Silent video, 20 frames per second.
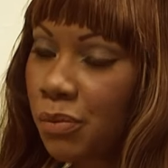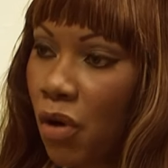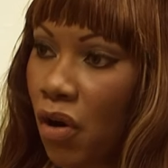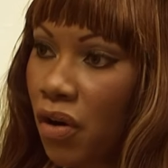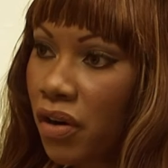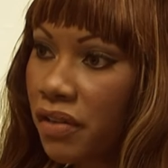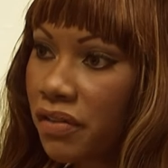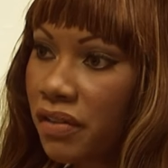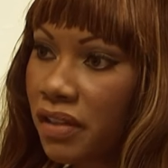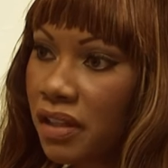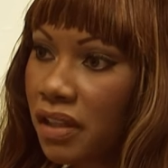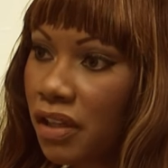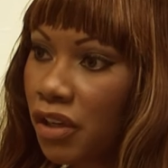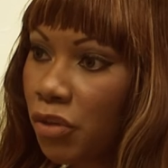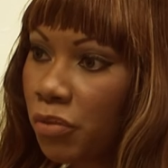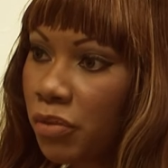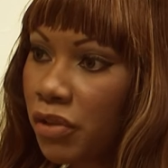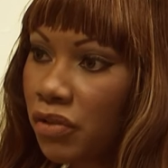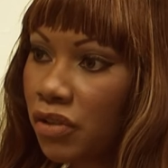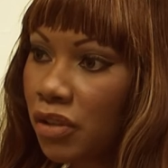part of the
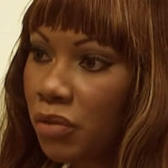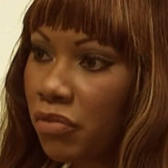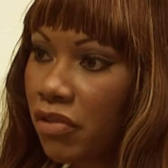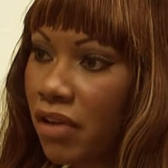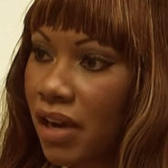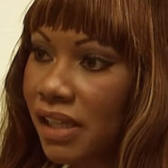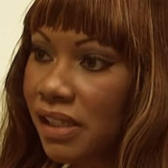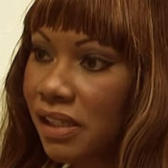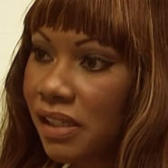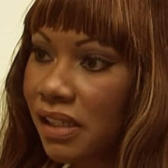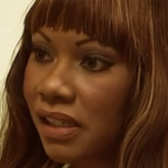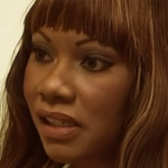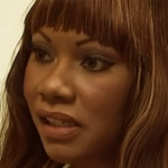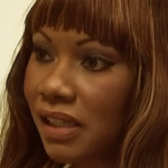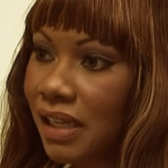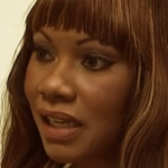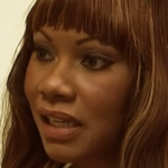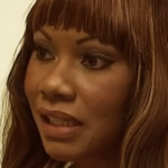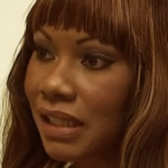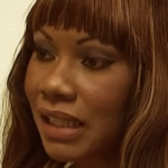therapeutic process.
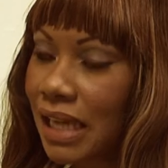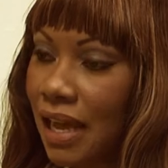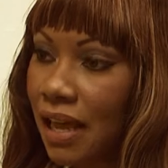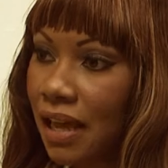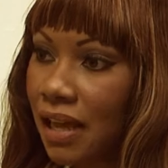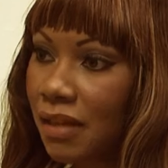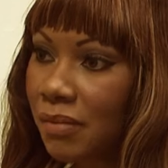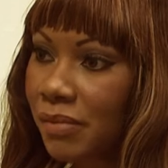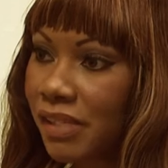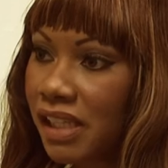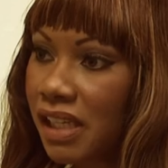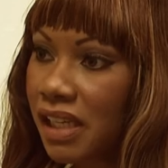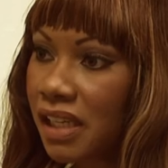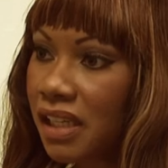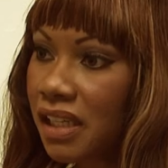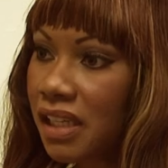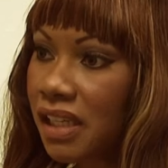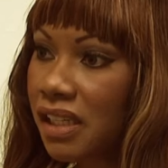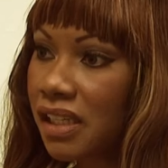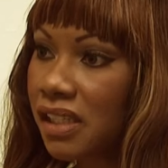At times,
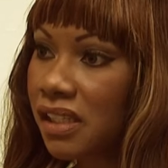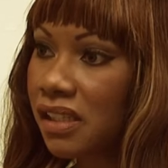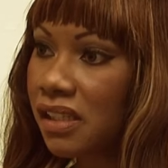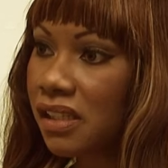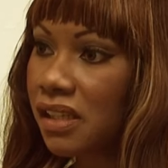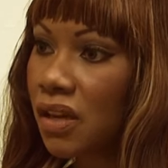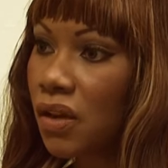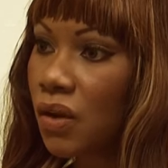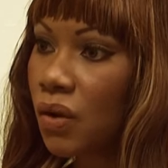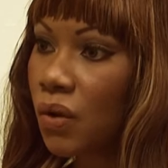it gets